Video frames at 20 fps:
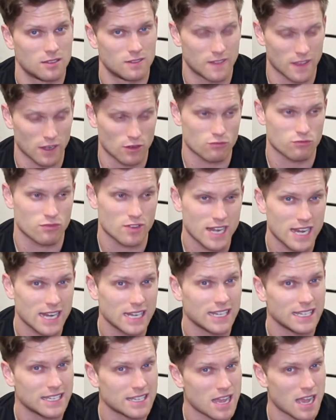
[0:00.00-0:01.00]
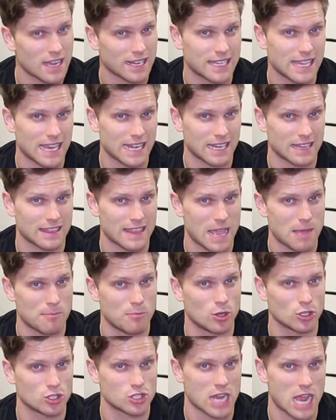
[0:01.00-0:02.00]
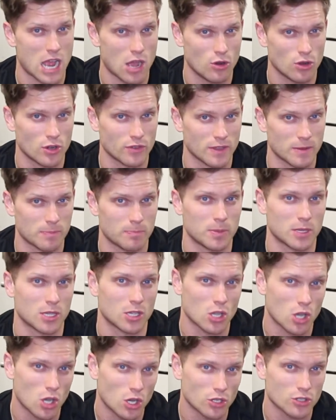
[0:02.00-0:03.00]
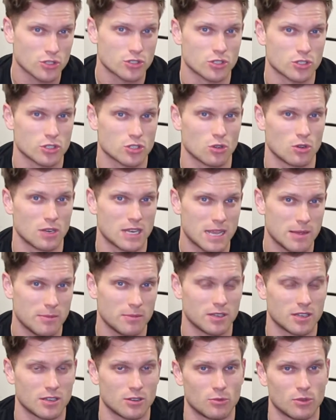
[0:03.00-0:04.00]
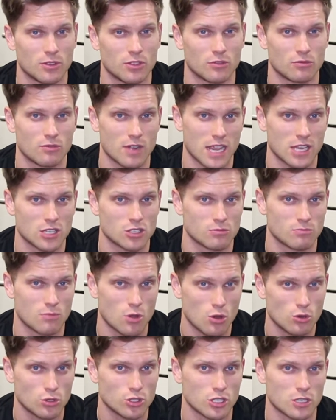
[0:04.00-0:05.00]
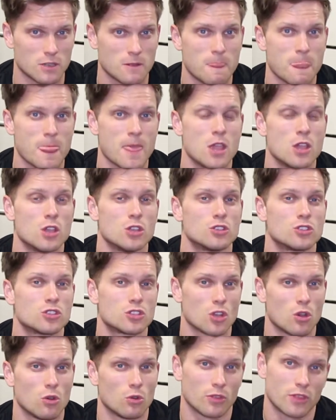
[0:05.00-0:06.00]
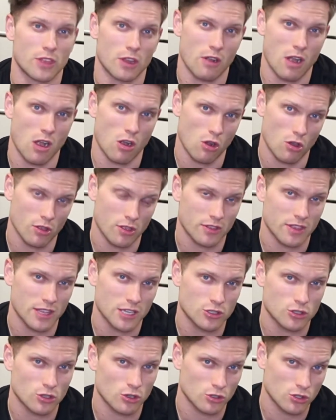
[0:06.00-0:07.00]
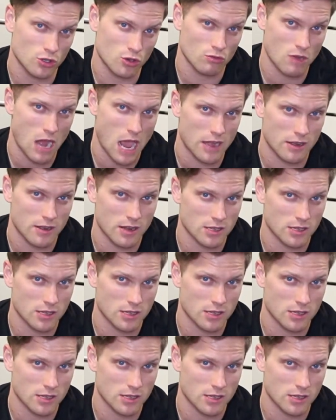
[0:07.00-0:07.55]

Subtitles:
they're really not getting that much out of it because they're so limited with the range of motion. So there are other things you can do rather